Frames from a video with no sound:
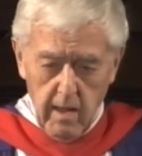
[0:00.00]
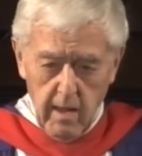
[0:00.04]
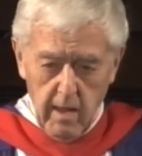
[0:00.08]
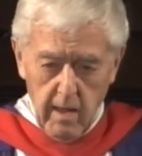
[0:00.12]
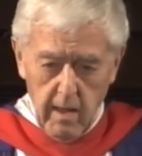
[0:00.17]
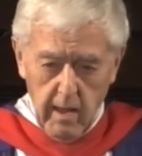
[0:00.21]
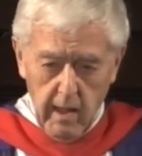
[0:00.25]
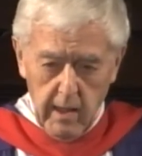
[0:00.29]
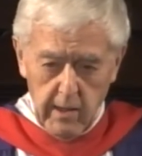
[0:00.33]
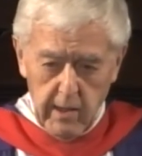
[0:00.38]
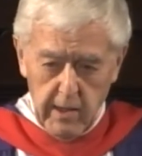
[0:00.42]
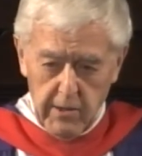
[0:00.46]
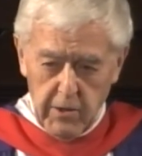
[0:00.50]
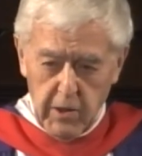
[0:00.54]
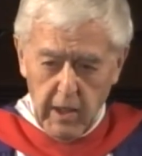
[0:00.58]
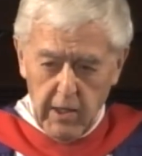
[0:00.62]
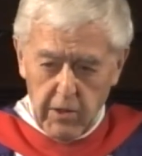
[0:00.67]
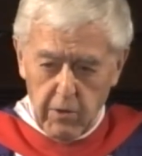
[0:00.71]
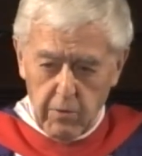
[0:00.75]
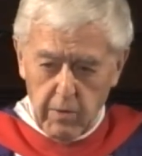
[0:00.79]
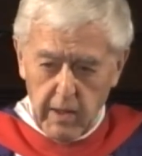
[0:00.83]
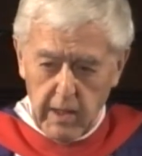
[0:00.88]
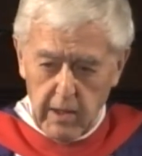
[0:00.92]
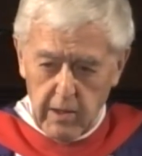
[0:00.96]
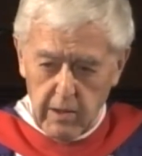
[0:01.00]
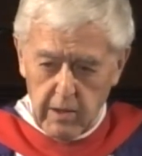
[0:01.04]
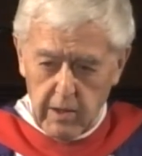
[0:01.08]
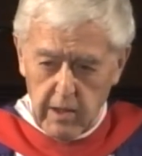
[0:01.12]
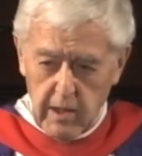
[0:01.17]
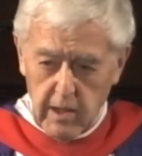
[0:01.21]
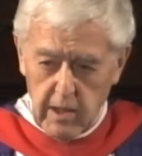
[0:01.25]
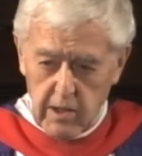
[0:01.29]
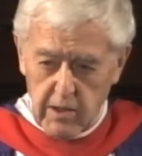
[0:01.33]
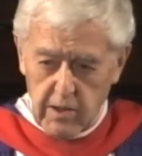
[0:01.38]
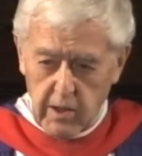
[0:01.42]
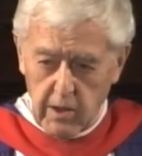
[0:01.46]
and at the other end
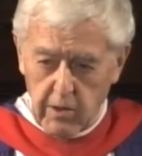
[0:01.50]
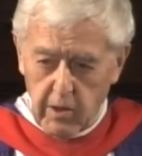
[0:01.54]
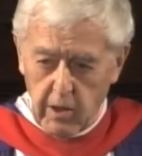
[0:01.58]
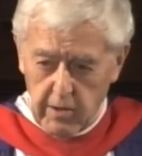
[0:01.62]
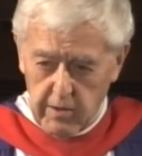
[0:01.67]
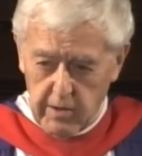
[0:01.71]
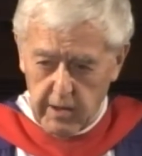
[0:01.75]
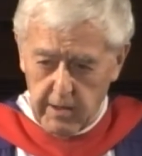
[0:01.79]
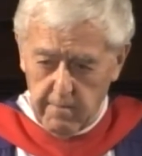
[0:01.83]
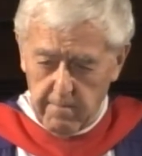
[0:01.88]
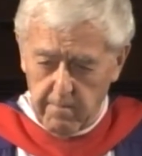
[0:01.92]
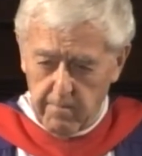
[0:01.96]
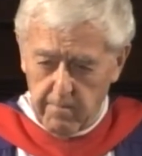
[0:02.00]
is the doctor,